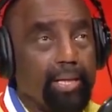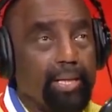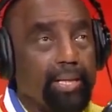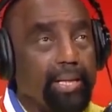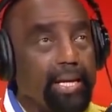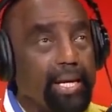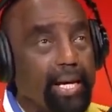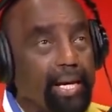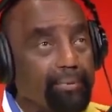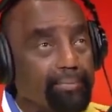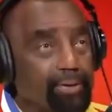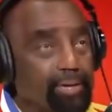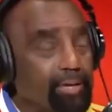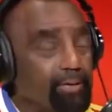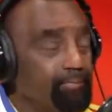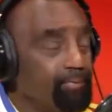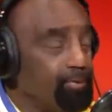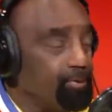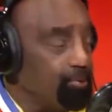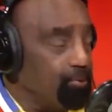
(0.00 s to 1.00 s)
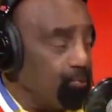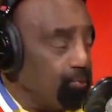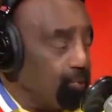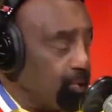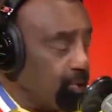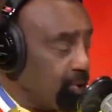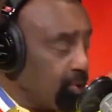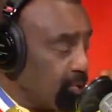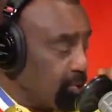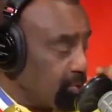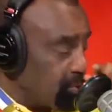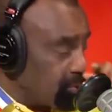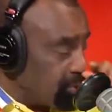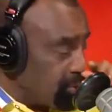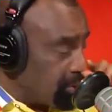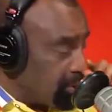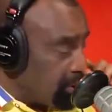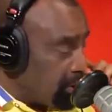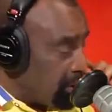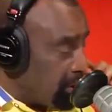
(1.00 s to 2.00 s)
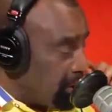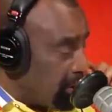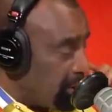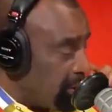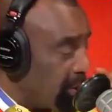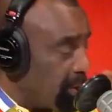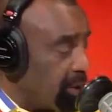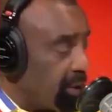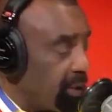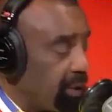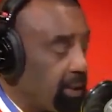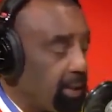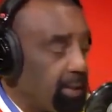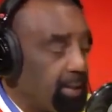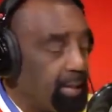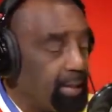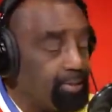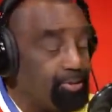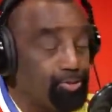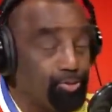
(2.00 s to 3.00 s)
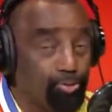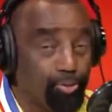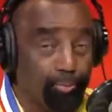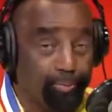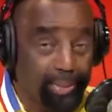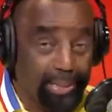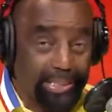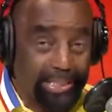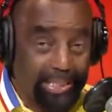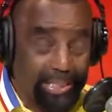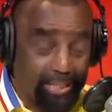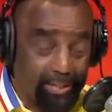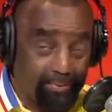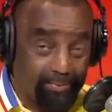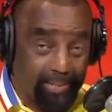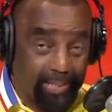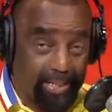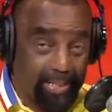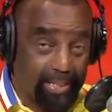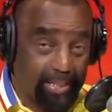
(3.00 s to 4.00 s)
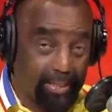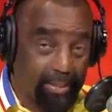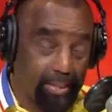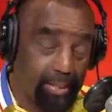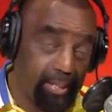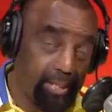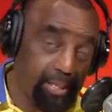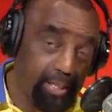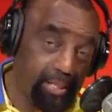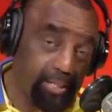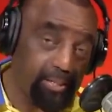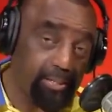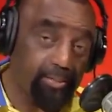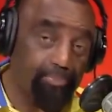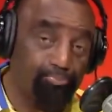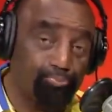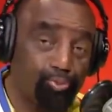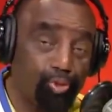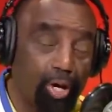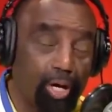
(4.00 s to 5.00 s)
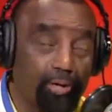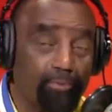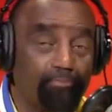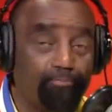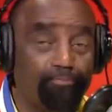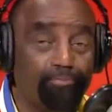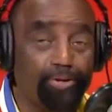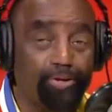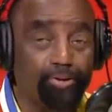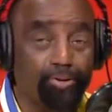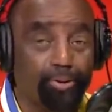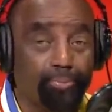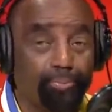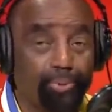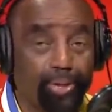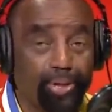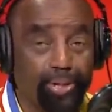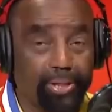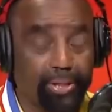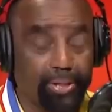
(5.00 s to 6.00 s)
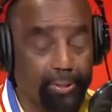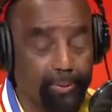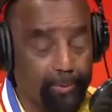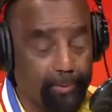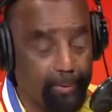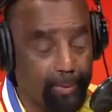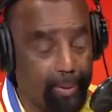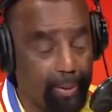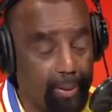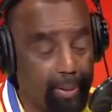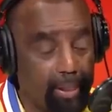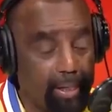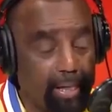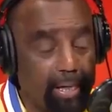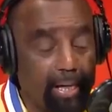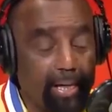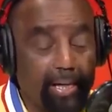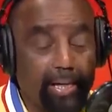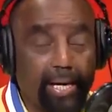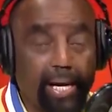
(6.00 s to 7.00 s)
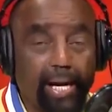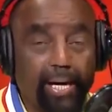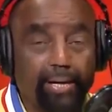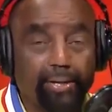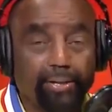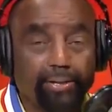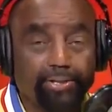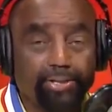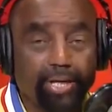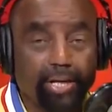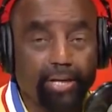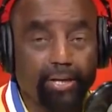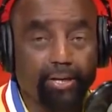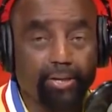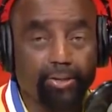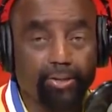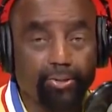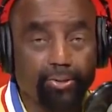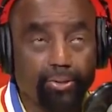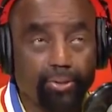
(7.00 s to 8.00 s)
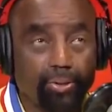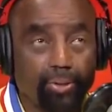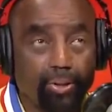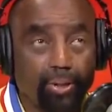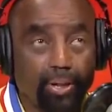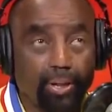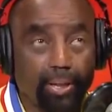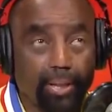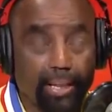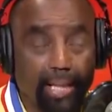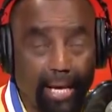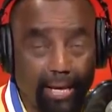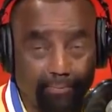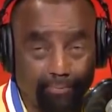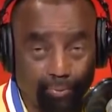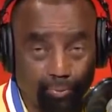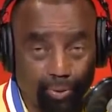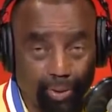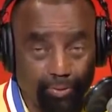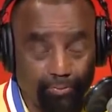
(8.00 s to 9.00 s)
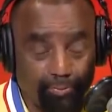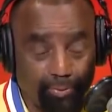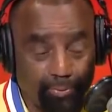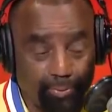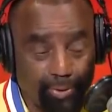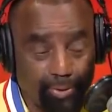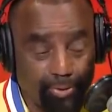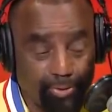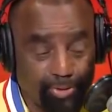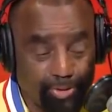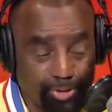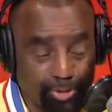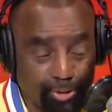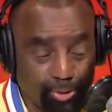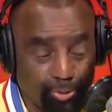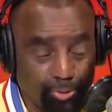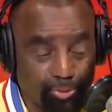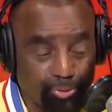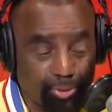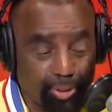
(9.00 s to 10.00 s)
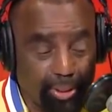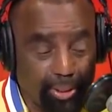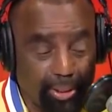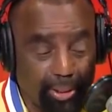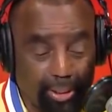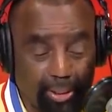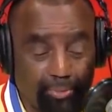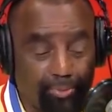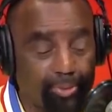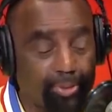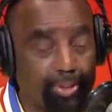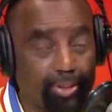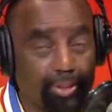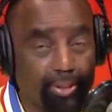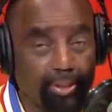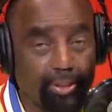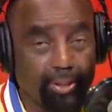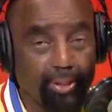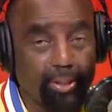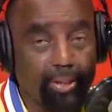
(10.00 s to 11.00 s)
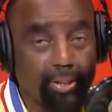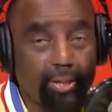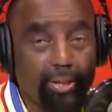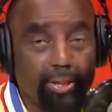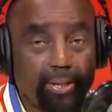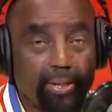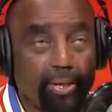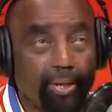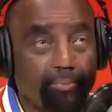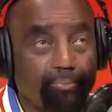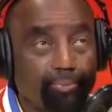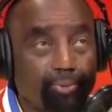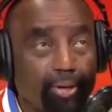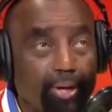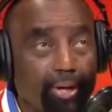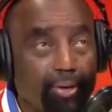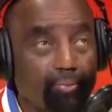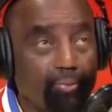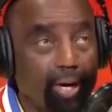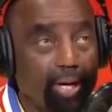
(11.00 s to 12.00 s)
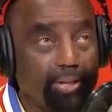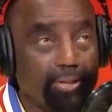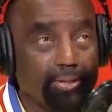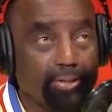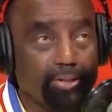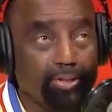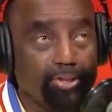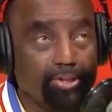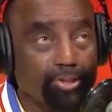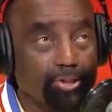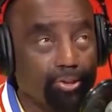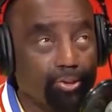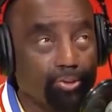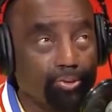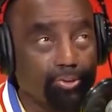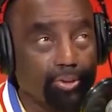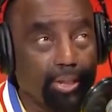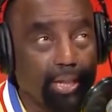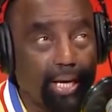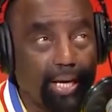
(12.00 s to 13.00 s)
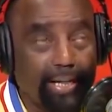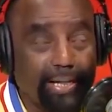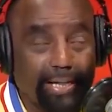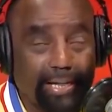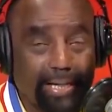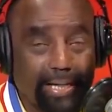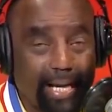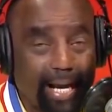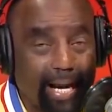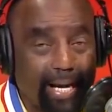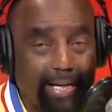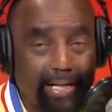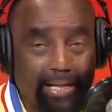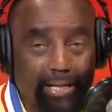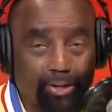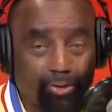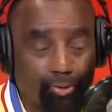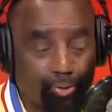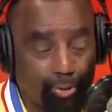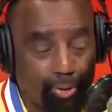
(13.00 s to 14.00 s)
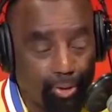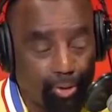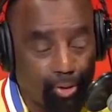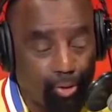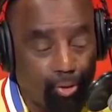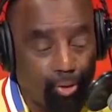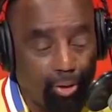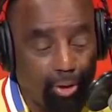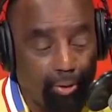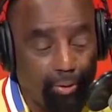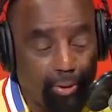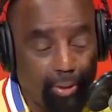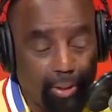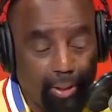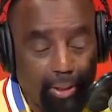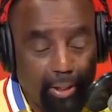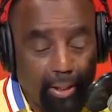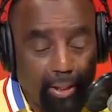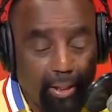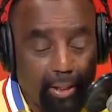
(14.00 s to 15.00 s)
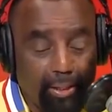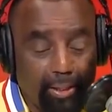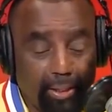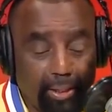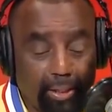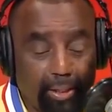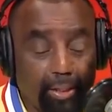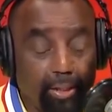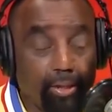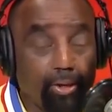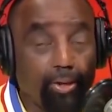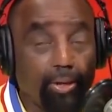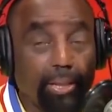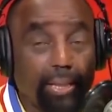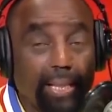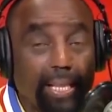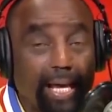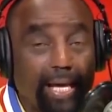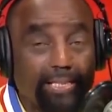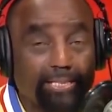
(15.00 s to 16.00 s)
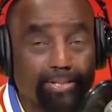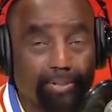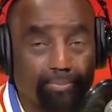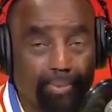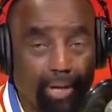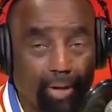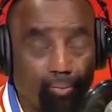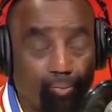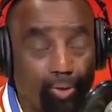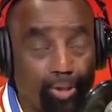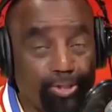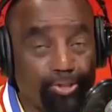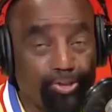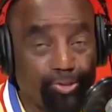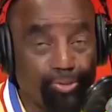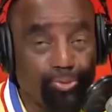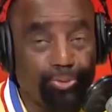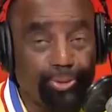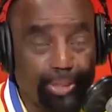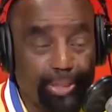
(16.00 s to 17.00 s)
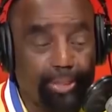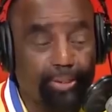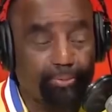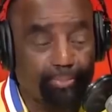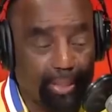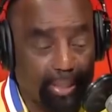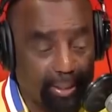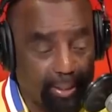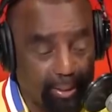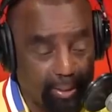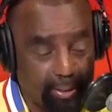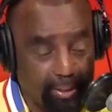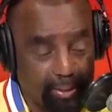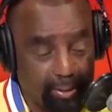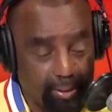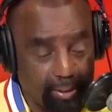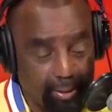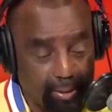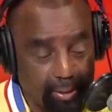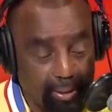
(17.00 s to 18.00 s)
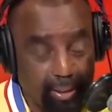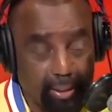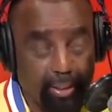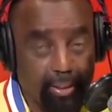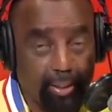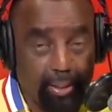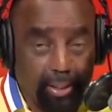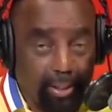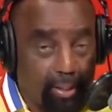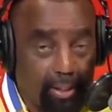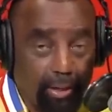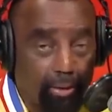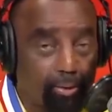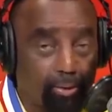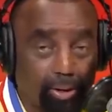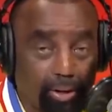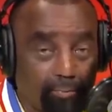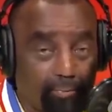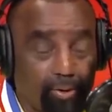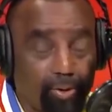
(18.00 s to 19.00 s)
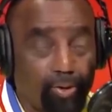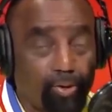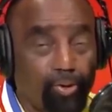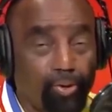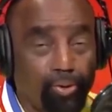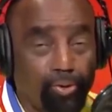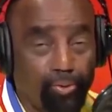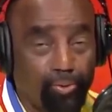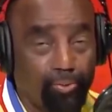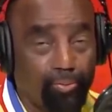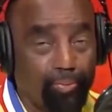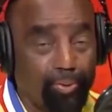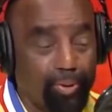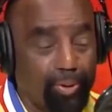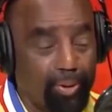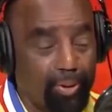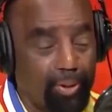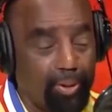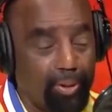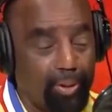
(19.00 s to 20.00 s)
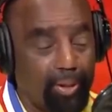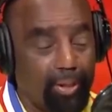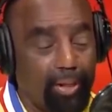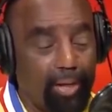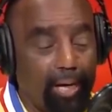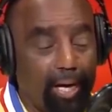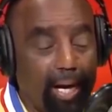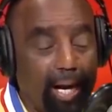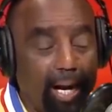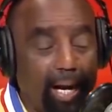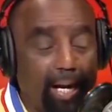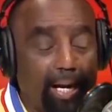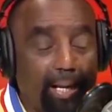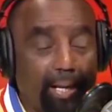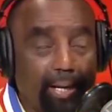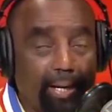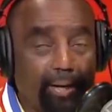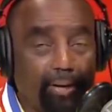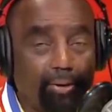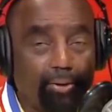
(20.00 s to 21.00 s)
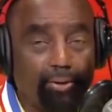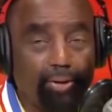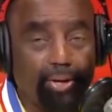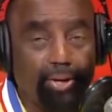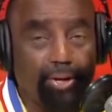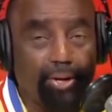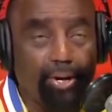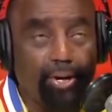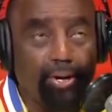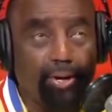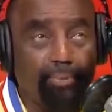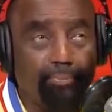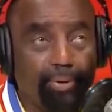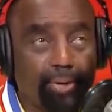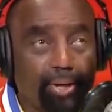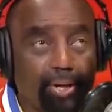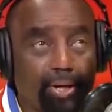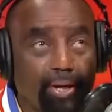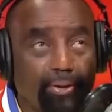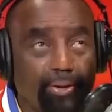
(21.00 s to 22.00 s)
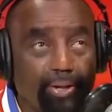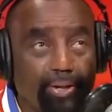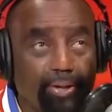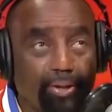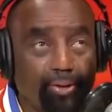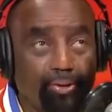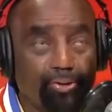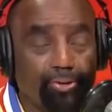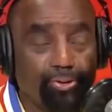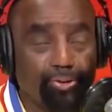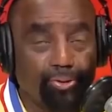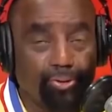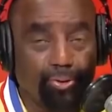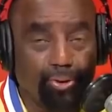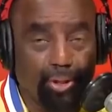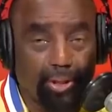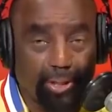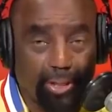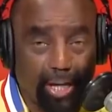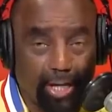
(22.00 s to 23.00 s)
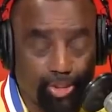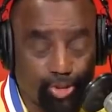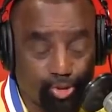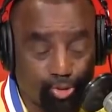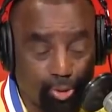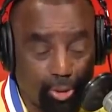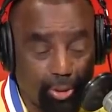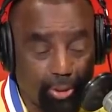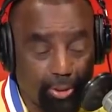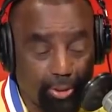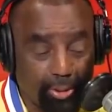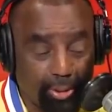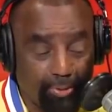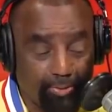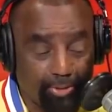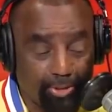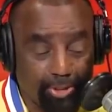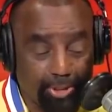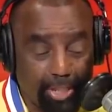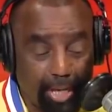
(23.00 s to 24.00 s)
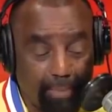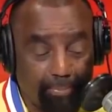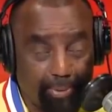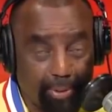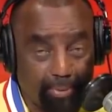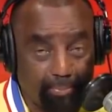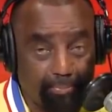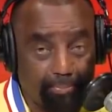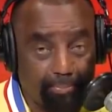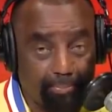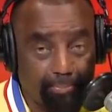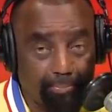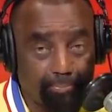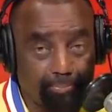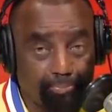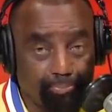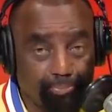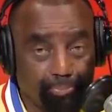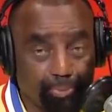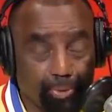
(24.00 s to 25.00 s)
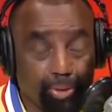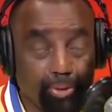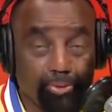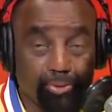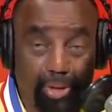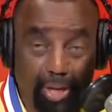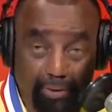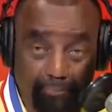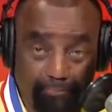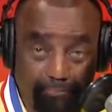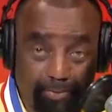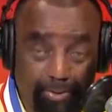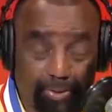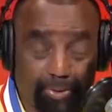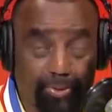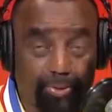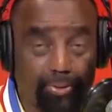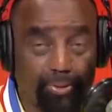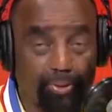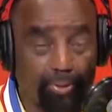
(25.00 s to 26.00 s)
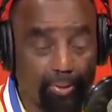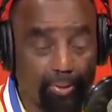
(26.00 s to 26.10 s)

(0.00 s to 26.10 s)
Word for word: They have given you words that you have believed in, and it's brought fear upon you. Now they're taking your life away from you, your children and everything. They're brainwashing the children like 90 going north, and they can care less about what you think about it. They, they don't give a hoop. And they don't care because they know you are not strong enough to stop them. You have fear.